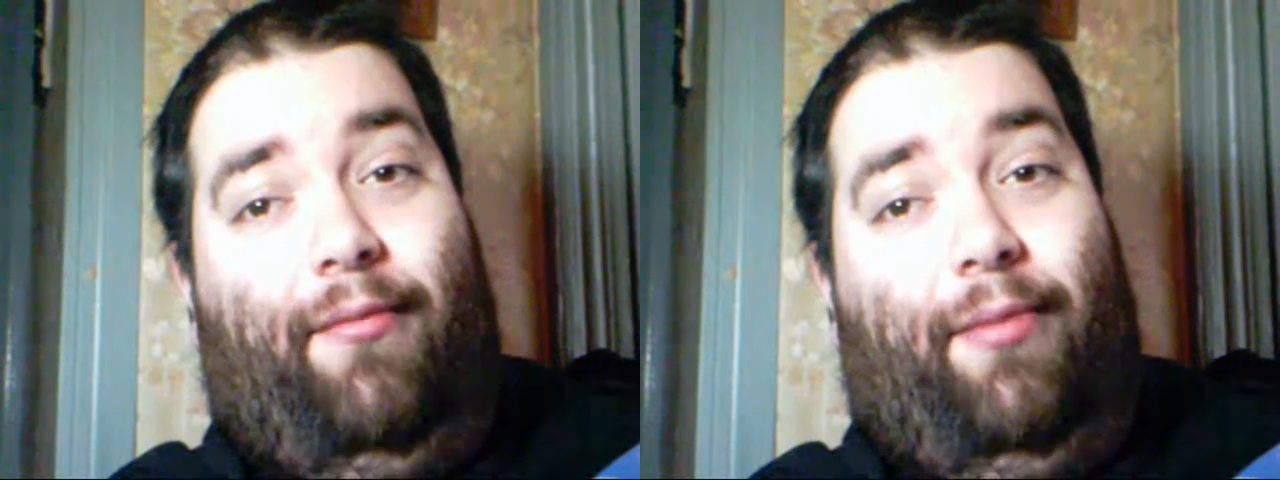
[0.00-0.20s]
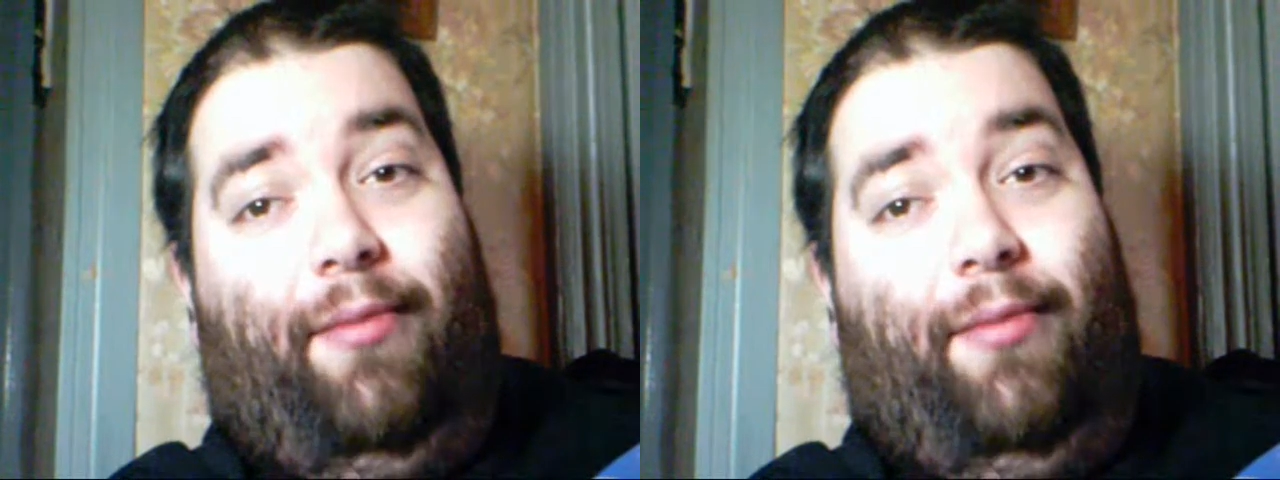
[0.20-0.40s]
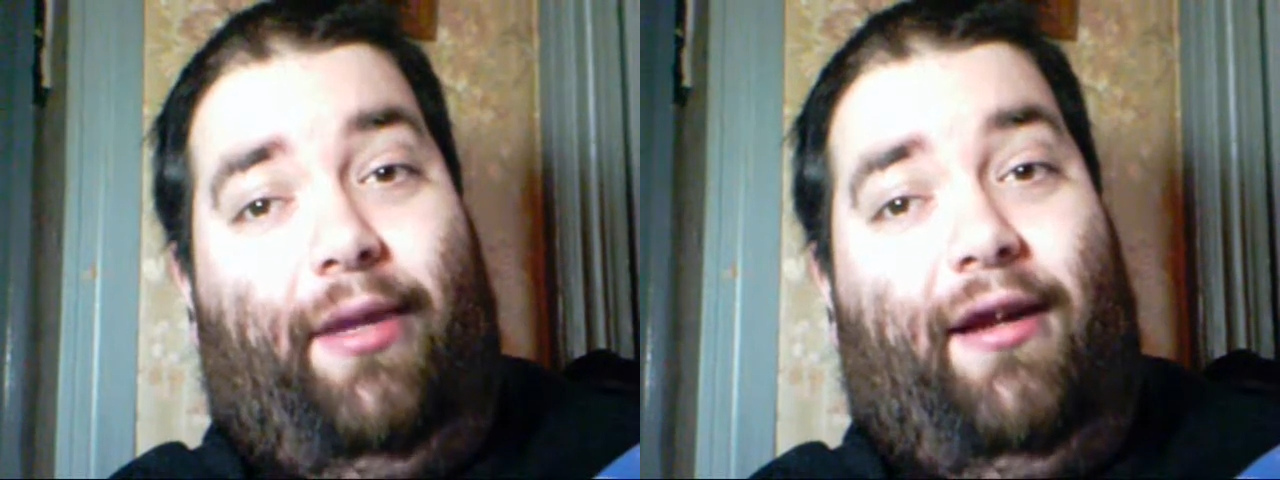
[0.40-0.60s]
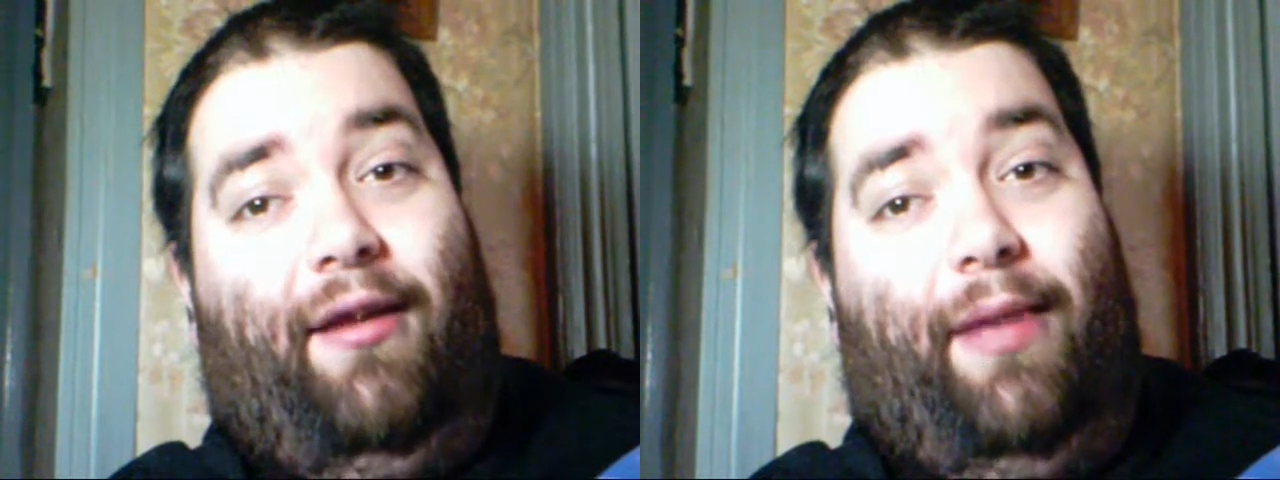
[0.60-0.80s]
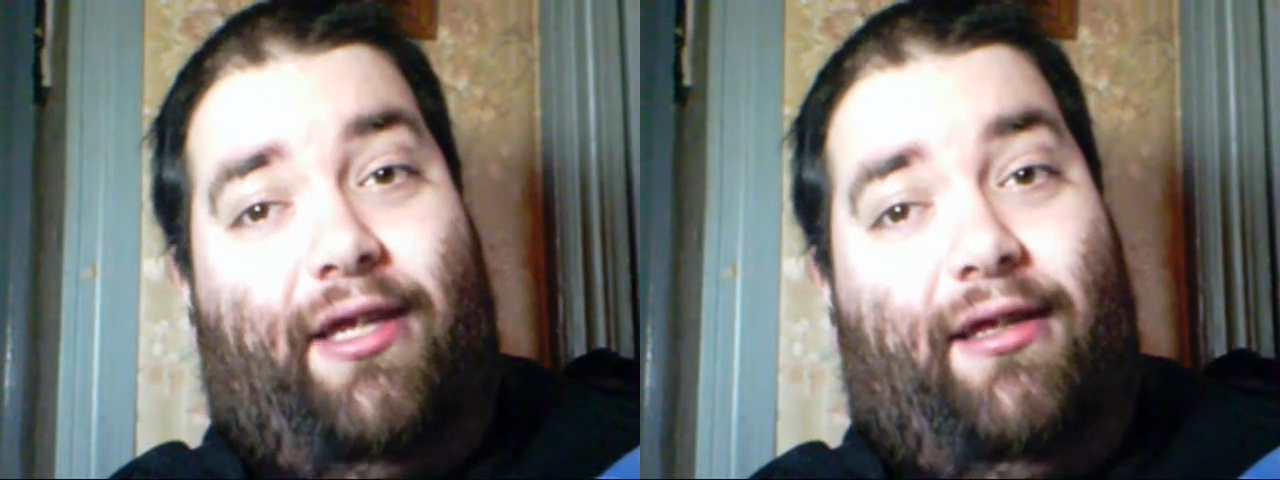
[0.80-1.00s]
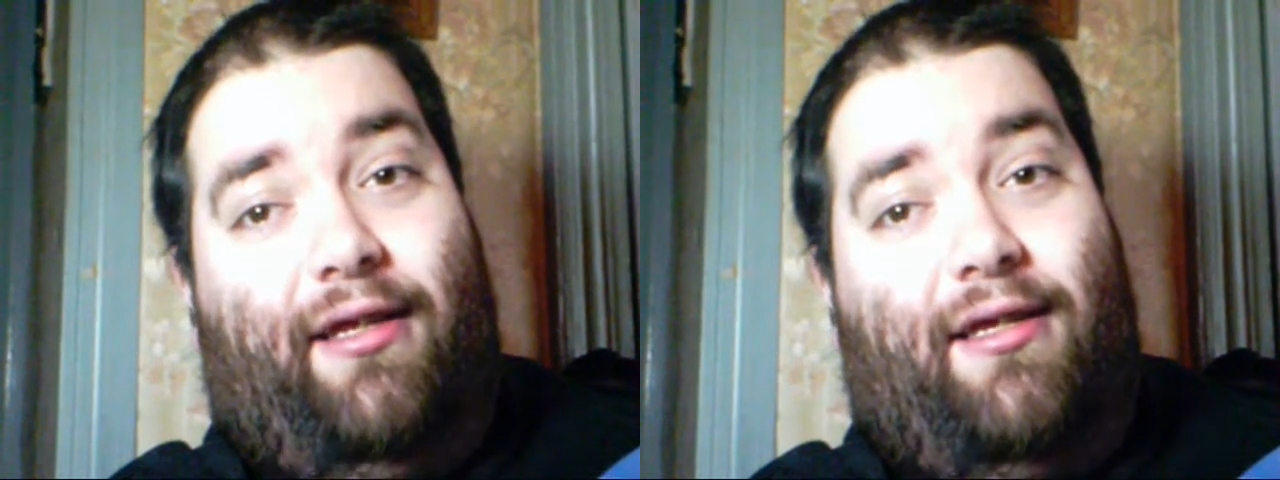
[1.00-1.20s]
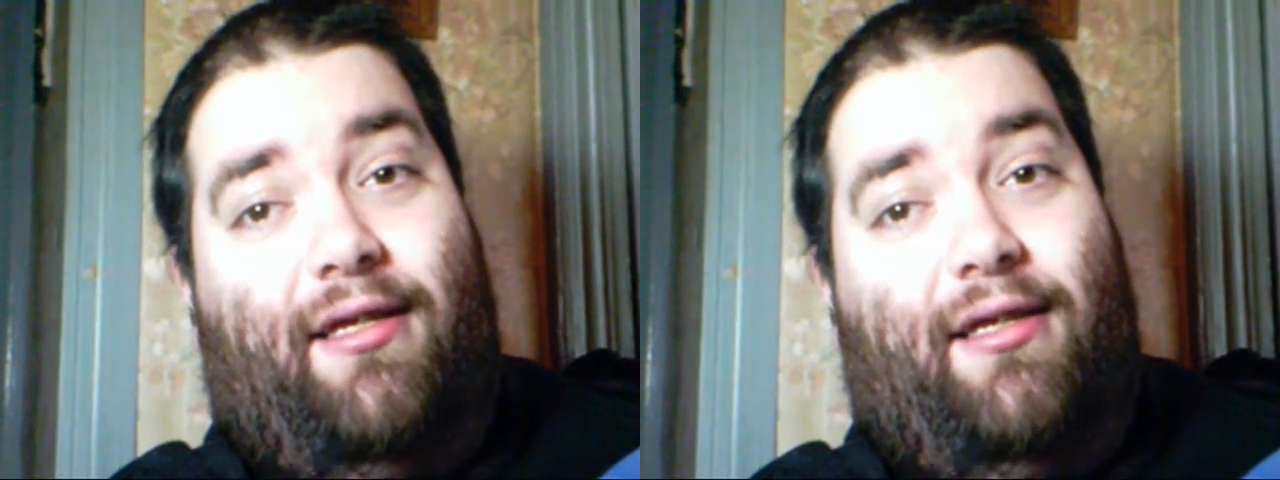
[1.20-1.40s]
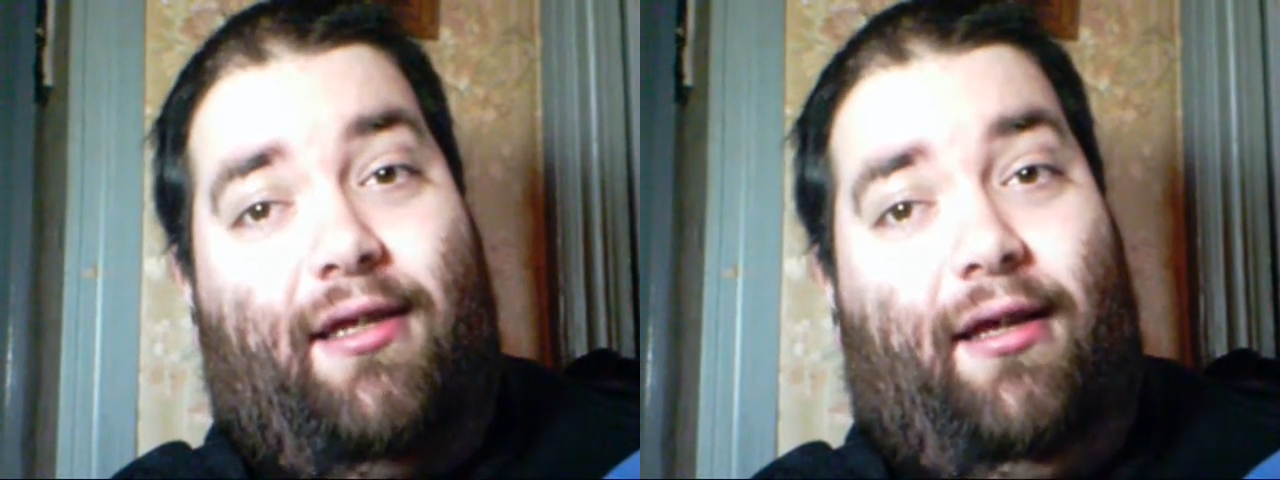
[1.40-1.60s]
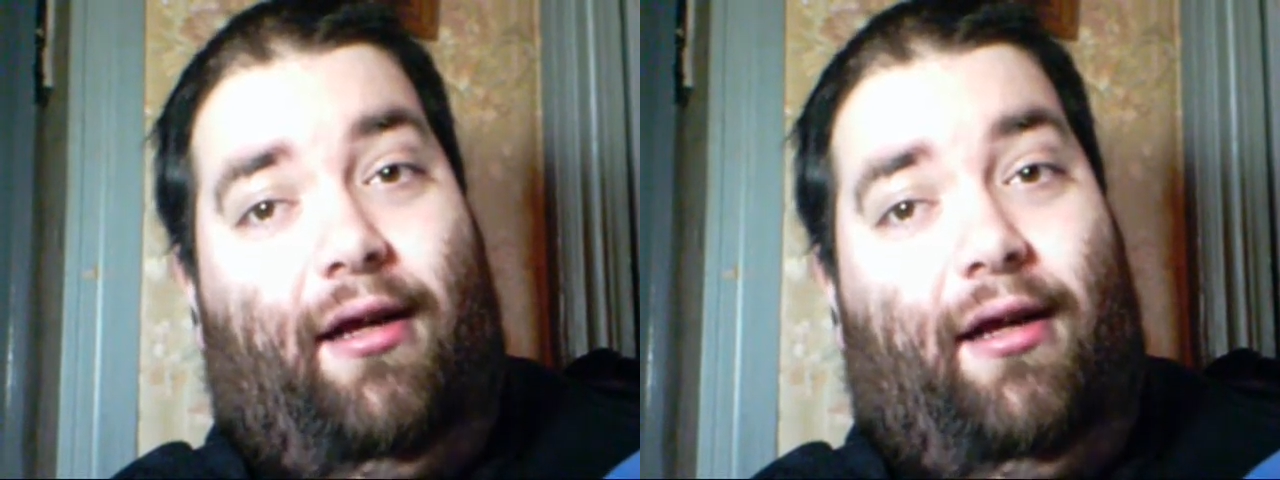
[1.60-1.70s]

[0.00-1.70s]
being in a match like this,